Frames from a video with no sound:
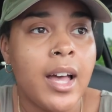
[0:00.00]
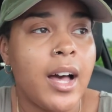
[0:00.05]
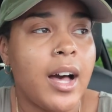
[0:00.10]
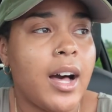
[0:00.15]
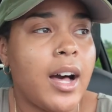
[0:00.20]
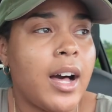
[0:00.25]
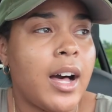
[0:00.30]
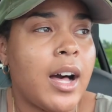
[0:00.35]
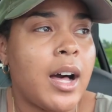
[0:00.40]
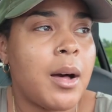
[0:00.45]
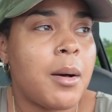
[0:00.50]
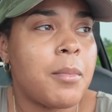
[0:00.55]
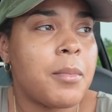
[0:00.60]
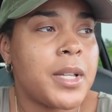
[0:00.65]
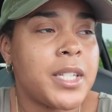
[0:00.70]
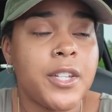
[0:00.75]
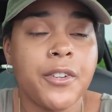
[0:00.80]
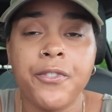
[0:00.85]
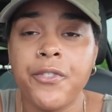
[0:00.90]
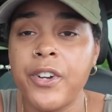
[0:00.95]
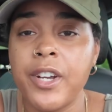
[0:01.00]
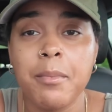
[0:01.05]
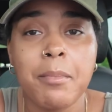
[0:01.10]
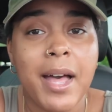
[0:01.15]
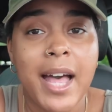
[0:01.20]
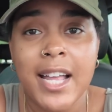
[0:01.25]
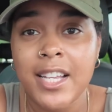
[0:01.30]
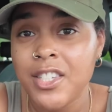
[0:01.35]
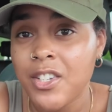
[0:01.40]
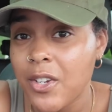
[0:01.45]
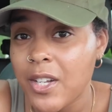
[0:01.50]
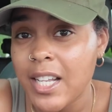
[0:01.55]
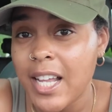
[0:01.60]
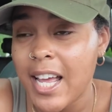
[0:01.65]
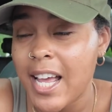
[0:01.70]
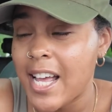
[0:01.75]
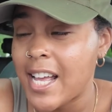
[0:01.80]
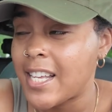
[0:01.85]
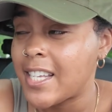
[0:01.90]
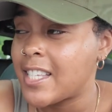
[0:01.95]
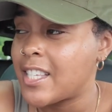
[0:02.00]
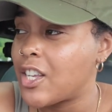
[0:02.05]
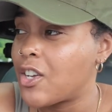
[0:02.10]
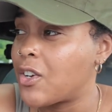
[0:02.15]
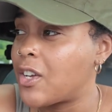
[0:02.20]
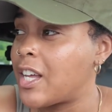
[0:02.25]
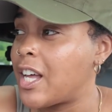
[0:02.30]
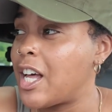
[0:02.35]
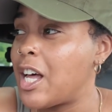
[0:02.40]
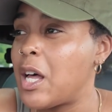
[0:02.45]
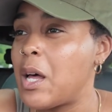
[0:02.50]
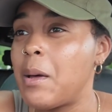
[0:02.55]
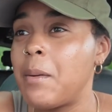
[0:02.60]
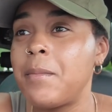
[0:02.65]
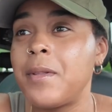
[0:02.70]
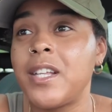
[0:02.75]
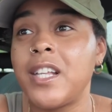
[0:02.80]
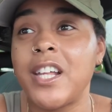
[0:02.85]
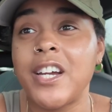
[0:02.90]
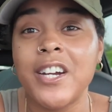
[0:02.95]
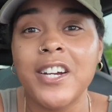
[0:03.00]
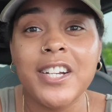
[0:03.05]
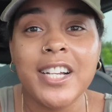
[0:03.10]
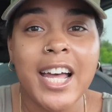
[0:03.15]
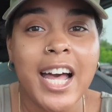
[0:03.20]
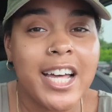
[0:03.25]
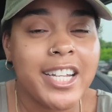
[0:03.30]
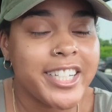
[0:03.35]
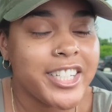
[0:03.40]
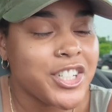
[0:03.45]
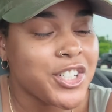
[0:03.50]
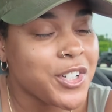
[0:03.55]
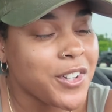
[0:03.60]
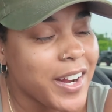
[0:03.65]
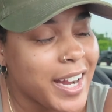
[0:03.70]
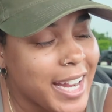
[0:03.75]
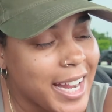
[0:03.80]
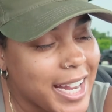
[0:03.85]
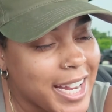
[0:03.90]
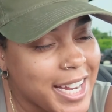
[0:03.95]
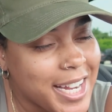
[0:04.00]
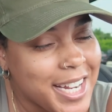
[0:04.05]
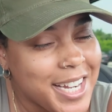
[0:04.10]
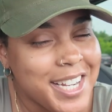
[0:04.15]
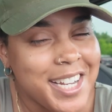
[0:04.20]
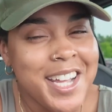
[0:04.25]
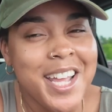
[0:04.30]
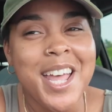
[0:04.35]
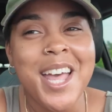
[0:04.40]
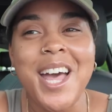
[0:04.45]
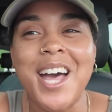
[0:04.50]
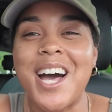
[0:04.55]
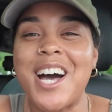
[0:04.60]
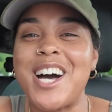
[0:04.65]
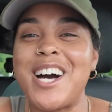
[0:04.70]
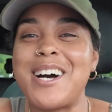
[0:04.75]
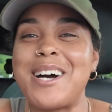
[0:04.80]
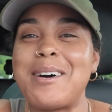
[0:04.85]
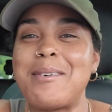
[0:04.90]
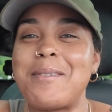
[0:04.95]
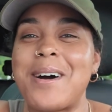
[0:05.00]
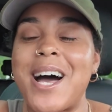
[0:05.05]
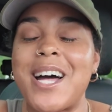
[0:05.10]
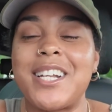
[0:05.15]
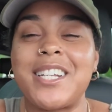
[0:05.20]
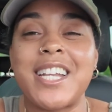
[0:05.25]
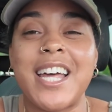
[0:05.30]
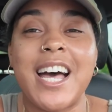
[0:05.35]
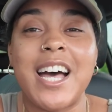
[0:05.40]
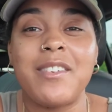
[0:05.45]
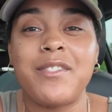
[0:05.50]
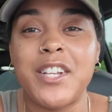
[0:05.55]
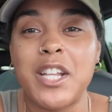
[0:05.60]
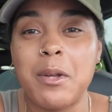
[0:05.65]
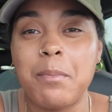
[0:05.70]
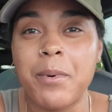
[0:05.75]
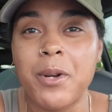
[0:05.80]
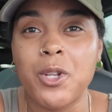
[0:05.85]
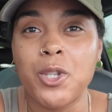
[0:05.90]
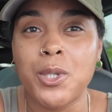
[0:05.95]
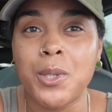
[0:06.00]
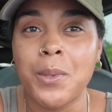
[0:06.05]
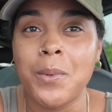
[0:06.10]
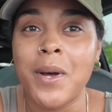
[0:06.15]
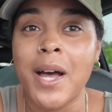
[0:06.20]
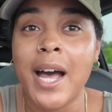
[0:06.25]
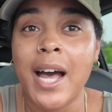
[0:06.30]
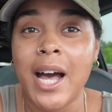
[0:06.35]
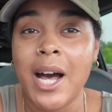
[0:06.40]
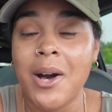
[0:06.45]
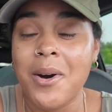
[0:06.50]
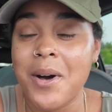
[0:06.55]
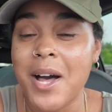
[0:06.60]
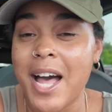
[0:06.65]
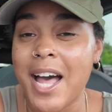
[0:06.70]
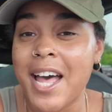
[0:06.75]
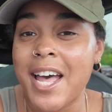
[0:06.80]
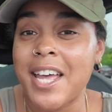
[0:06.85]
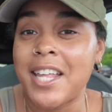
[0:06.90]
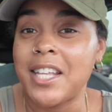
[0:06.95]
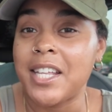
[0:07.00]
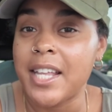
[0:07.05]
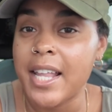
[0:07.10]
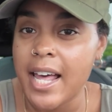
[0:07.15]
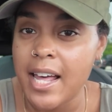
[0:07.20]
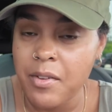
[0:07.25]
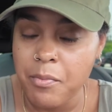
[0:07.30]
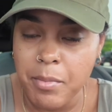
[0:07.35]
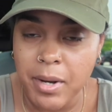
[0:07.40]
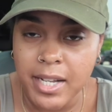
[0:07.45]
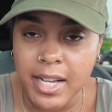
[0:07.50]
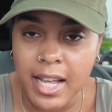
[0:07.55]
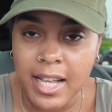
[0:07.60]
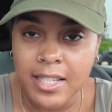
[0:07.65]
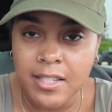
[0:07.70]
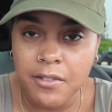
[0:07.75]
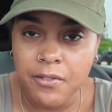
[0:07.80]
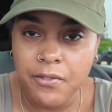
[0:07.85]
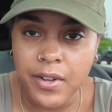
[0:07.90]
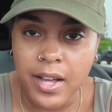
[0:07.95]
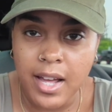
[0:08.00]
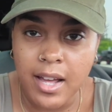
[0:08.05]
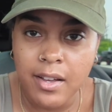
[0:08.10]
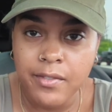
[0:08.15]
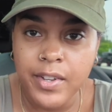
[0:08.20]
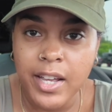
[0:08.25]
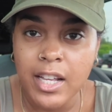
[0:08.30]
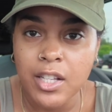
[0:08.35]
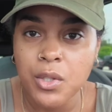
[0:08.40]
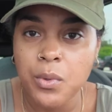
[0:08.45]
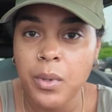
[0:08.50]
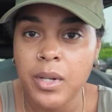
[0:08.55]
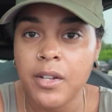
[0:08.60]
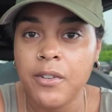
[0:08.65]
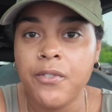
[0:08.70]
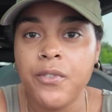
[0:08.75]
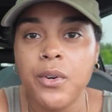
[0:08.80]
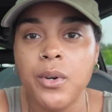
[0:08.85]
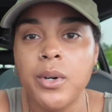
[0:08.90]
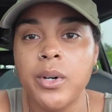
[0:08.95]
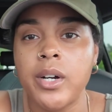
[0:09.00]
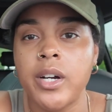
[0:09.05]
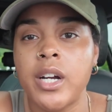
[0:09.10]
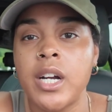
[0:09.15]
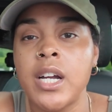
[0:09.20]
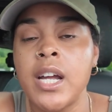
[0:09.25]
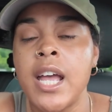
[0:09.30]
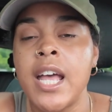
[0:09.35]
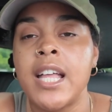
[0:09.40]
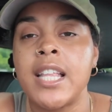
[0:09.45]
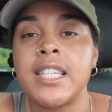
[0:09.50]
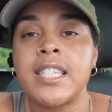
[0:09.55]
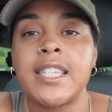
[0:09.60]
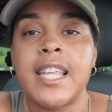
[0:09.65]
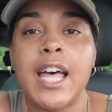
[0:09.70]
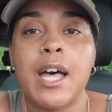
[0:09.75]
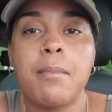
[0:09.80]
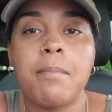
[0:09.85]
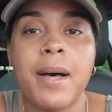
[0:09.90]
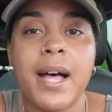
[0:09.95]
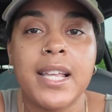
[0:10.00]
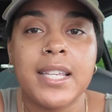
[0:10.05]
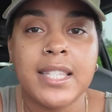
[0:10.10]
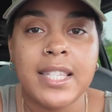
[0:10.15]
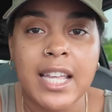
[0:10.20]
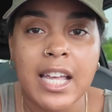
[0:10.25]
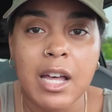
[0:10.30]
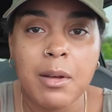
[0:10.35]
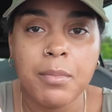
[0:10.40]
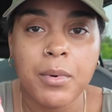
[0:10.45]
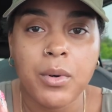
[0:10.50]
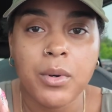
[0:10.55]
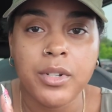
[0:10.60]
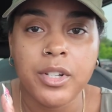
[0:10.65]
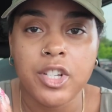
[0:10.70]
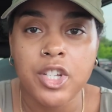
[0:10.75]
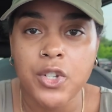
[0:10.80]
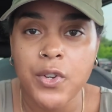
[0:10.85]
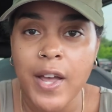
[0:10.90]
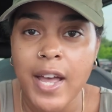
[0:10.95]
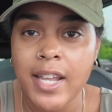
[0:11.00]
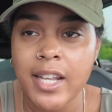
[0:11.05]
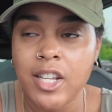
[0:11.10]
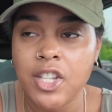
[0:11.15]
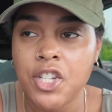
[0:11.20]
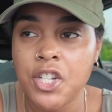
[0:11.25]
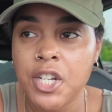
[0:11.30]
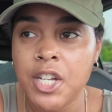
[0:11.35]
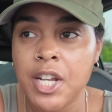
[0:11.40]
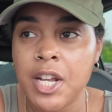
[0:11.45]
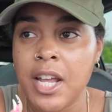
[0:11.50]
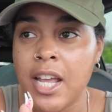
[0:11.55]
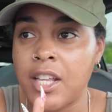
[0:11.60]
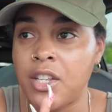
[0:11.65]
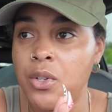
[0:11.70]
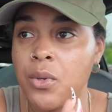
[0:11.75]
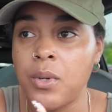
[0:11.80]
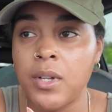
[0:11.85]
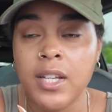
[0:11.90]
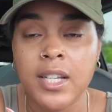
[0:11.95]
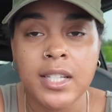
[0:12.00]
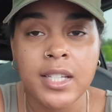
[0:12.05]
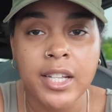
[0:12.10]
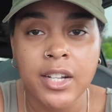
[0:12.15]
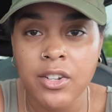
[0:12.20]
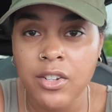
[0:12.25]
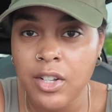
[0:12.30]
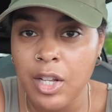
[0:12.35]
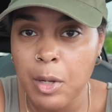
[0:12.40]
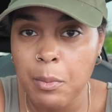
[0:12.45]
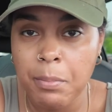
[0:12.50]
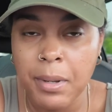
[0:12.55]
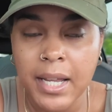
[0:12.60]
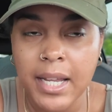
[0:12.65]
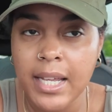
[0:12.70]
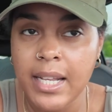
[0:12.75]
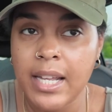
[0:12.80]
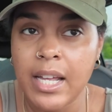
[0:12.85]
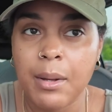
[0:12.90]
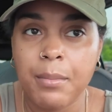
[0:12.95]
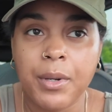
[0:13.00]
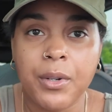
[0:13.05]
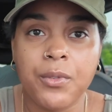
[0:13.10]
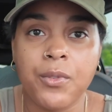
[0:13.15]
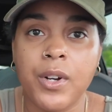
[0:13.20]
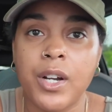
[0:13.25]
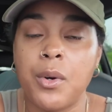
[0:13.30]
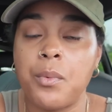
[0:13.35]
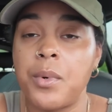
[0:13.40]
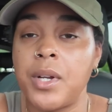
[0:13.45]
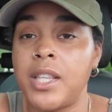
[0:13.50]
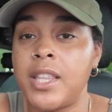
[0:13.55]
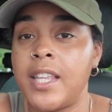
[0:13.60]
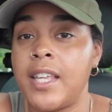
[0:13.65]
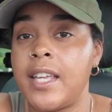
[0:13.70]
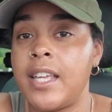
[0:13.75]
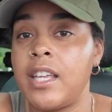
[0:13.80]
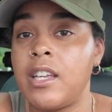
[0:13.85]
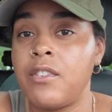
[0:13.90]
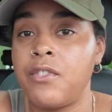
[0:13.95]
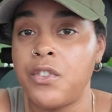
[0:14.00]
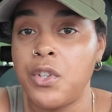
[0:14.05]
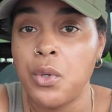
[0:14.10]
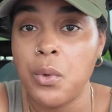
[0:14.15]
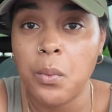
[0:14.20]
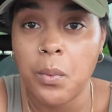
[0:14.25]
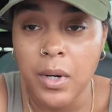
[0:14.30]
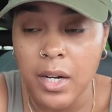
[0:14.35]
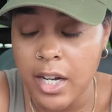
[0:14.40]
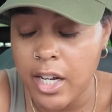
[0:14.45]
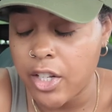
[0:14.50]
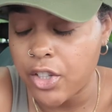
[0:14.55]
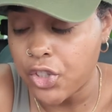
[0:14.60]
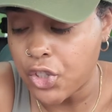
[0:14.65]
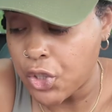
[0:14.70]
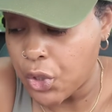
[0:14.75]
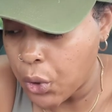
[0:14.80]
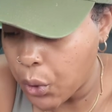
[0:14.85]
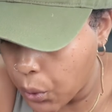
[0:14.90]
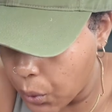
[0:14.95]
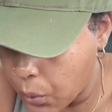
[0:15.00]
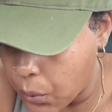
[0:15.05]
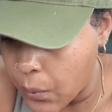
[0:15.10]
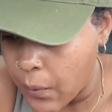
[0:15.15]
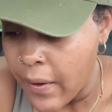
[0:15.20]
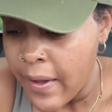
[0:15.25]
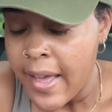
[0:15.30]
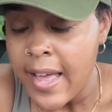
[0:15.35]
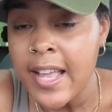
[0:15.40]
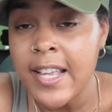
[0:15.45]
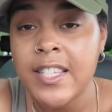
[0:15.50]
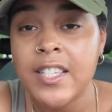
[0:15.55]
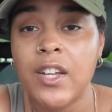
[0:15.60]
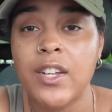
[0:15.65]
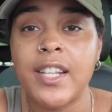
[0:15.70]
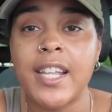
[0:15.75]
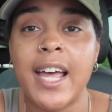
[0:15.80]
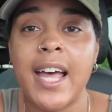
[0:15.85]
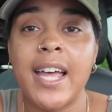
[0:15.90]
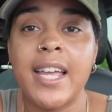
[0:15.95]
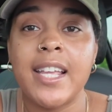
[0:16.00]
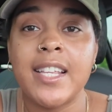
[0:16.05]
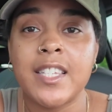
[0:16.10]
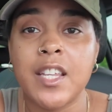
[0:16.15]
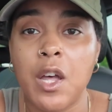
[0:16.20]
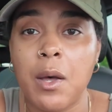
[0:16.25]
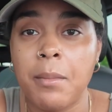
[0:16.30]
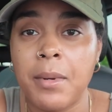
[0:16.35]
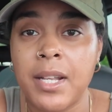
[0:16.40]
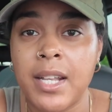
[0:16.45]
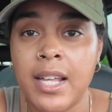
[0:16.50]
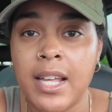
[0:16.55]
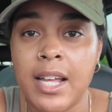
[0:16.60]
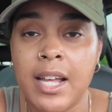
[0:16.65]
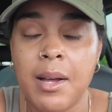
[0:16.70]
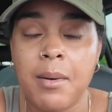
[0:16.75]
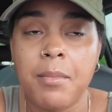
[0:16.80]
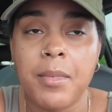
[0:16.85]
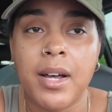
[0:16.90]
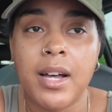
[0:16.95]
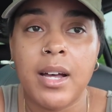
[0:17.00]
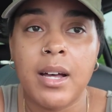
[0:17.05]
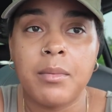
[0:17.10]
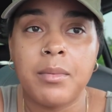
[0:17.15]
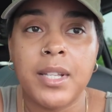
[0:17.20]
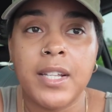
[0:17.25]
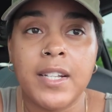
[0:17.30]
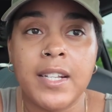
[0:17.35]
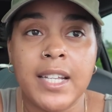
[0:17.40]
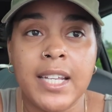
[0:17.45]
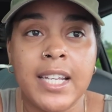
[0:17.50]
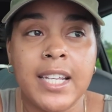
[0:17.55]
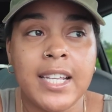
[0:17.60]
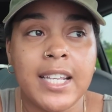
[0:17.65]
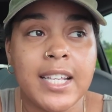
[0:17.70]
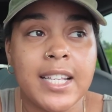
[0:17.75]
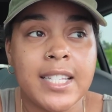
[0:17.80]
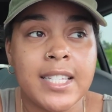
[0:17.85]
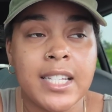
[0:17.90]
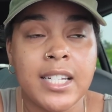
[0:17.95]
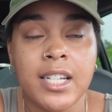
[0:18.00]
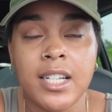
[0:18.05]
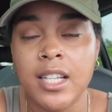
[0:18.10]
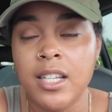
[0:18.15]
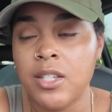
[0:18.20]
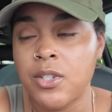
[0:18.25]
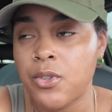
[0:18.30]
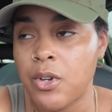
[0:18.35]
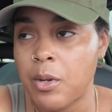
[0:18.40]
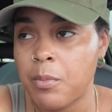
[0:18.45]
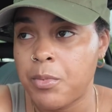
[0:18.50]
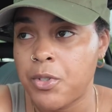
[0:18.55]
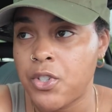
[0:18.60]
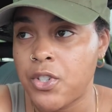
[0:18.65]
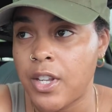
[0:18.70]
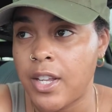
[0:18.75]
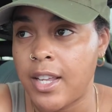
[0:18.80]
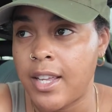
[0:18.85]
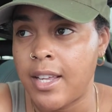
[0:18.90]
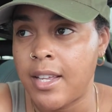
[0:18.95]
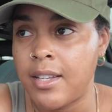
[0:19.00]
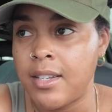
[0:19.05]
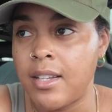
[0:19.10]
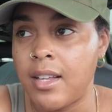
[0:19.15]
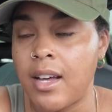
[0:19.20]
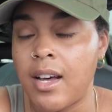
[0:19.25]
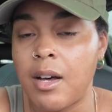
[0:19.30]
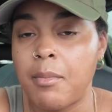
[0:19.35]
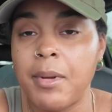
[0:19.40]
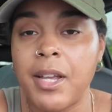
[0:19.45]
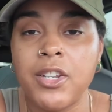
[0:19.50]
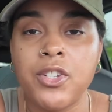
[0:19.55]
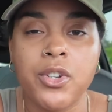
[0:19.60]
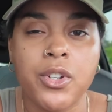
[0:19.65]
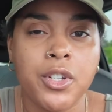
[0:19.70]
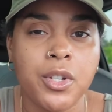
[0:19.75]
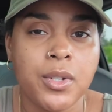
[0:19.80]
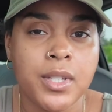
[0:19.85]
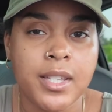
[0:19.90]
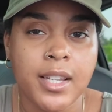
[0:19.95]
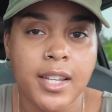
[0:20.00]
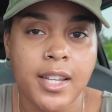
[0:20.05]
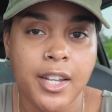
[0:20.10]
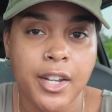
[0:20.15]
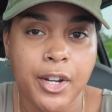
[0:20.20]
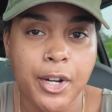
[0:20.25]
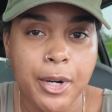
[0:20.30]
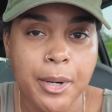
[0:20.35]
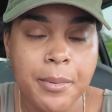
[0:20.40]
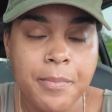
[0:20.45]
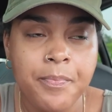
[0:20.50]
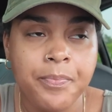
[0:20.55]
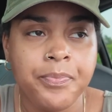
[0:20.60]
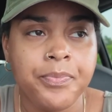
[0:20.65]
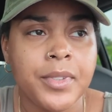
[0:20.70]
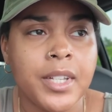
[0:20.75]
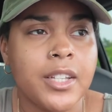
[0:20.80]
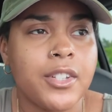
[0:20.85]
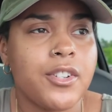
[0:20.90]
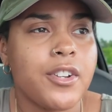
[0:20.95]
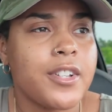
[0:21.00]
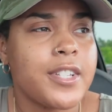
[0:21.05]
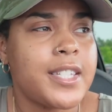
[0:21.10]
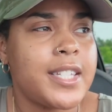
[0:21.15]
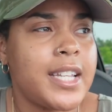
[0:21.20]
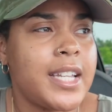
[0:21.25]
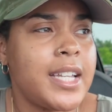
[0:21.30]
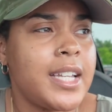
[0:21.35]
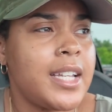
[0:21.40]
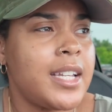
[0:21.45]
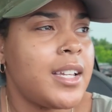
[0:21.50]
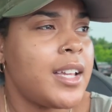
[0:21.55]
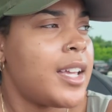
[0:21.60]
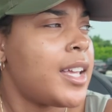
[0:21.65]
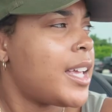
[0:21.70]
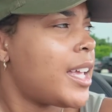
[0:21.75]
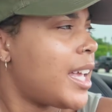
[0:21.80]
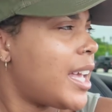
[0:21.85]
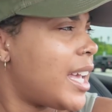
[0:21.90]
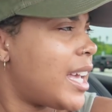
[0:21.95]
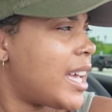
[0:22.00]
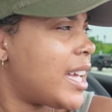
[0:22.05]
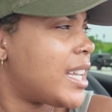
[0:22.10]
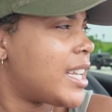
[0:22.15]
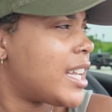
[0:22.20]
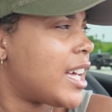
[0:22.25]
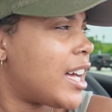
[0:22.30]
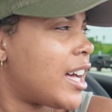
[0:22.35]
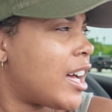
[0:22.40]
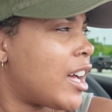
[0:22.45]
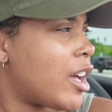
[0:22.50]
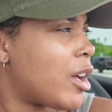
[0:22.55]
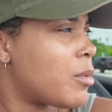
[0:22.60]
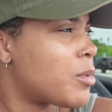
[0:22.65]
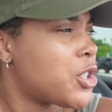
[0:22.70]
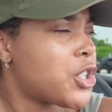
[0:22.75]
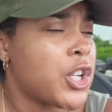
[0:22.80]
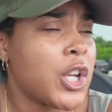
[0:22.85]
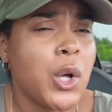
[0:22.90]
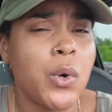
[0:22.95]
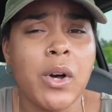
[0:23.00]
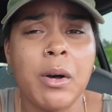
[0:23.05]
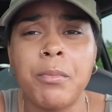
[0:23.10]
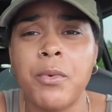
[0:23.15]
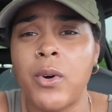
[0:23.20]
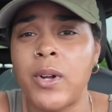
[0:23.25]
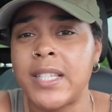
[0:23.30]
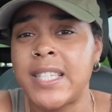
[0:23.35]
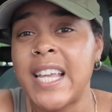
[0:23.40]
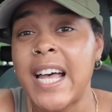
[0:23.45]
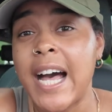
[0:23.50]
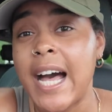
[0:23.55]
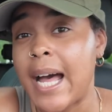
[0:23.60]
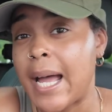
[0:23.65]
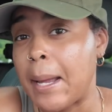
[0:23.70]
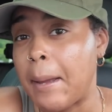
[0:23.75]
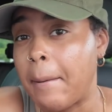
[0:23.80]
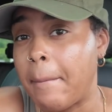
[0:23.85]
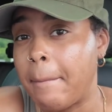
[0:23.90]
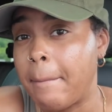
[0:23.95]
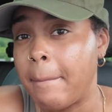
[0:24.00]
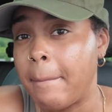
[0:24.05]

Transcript: It's a free masterclass, so come learn how to trade. I dive deeper into how I left my 9 to 5 at 24, step by step on the strategy, and you could literally pick it up and run with it if you want to. So that is coming up. The link is in the description. Make sure you secure your seat and show up on time,